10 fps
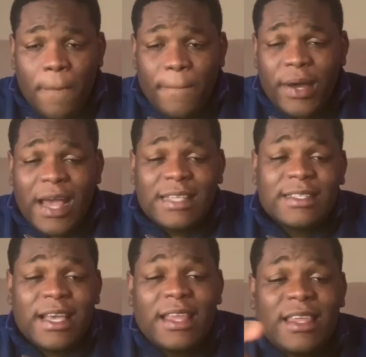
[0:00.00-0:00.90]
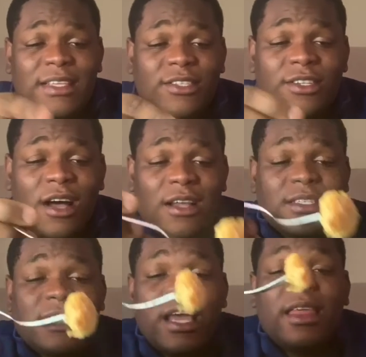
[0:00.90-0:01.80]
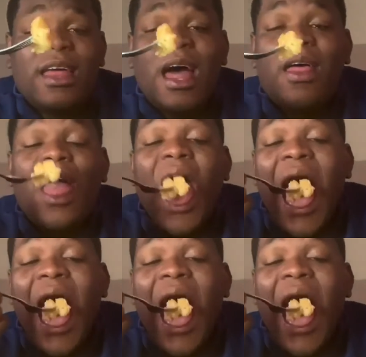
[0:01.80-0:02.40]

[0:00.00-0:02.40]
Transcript: But I say this to say that